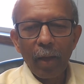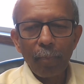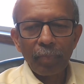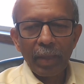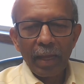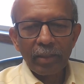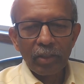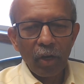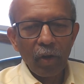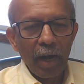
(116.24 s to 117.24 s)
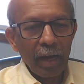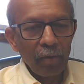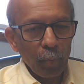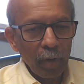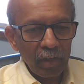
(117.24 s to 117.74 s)
So I
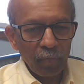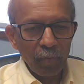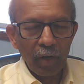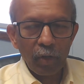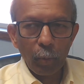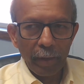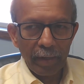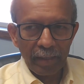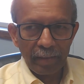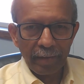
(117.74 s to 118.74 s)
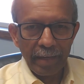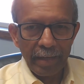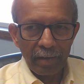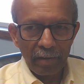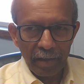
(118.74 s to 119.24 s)
worked for 23
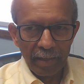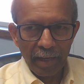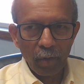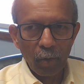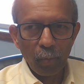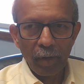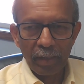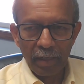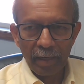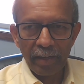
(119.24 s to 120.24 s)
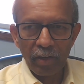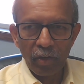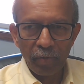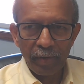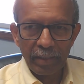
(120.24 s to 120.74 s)
years at Wesleyan
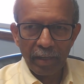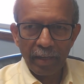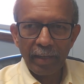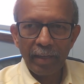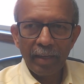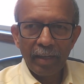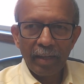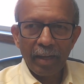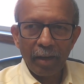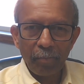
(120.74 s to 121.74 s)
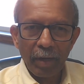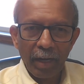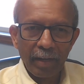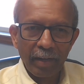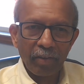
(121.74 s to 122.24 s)
University in
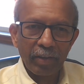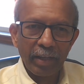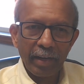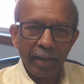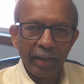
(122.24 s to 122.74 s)
Middletown, Connecticut,